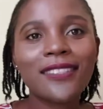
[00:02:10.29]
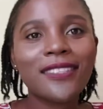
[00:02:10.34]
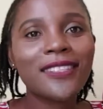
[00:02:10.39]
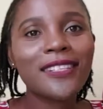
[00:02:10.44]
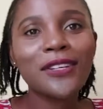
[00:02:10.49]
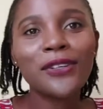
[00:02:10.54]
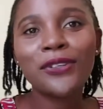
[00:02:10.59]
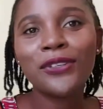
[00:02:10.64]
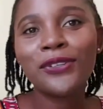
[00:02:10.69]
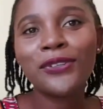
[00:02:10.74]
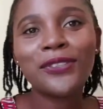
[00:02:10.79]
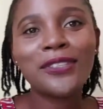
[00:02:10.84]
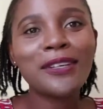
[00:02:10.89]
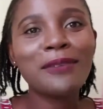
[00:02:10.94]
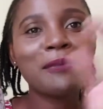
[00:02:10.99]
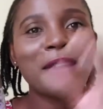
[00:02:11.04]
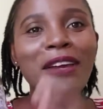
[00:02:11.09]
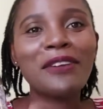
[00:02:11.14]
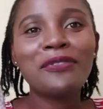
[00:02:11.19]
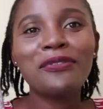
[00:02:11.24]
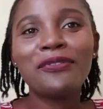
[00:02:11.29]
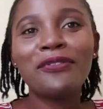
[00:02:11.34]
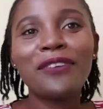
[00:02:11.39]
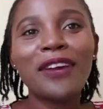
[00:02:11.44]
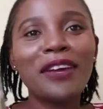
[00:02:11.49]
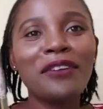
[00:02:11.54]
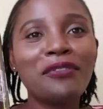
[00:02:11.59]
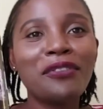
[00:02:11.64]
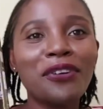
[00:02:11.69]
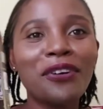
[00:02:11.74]
still using my
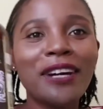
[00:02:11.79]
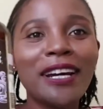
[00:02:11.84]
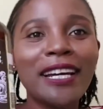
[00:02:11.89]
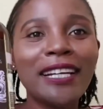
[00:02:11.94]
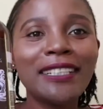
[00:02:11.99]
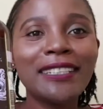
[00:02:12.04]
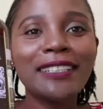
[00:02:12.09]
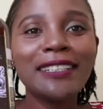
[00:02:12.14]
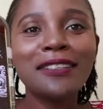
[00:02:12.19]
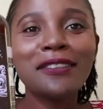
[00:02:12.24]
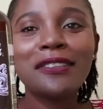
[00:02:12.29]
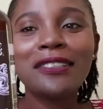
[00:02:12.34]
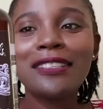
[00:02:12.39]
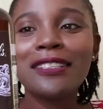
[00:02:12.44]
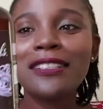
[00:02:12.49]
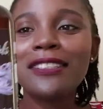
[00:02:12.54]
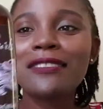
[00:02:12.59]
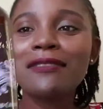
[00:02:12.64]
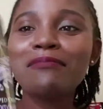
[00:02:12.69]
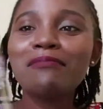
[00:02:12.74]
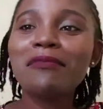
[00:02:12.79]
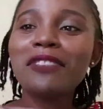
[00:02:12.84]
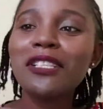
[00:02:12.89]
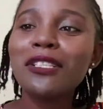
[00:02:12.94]
favorite it's